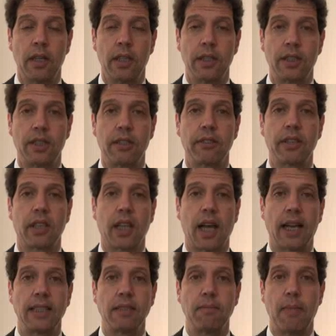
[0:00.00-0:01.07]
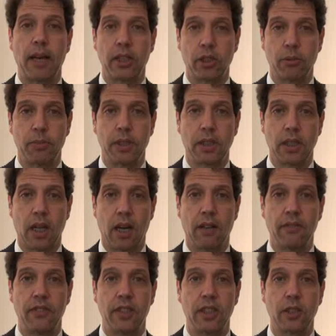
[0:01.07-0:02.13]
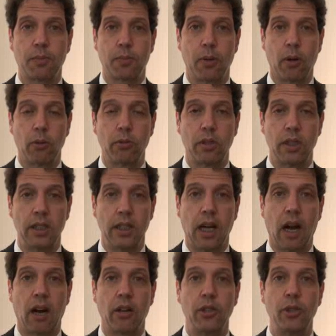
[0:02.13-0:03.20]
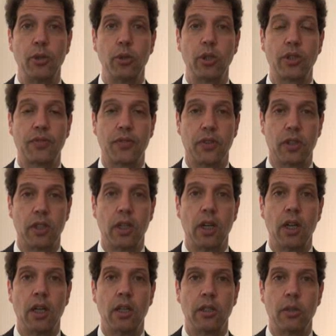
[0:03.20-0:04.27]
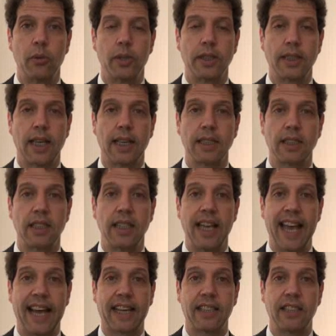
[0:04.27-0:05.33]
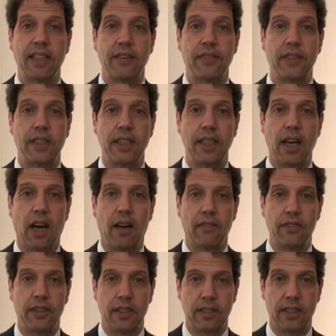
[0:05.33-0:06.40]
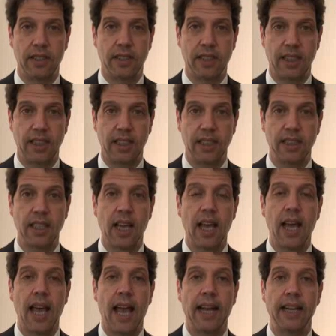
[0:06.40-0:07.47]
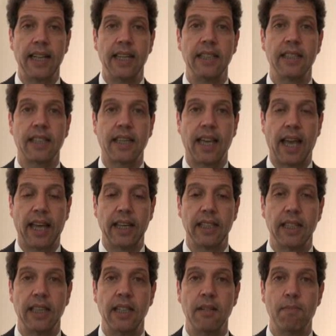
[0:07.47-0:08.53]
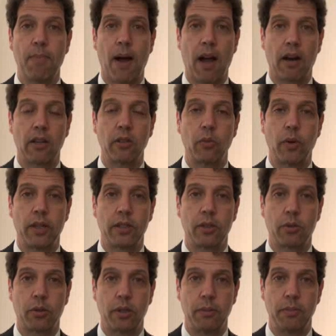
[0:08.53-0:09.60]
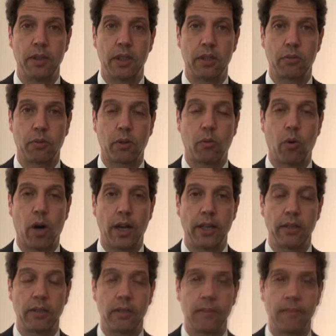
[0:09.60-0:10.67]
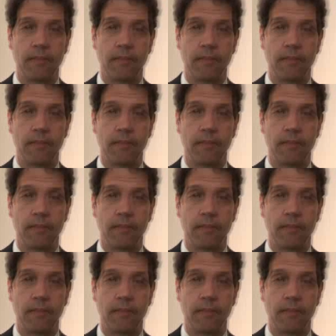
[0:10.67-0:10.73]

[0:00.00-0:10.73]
Serialized measurements of this protein are useful to assess the activity of the disease and indicate in part whether treatment is required.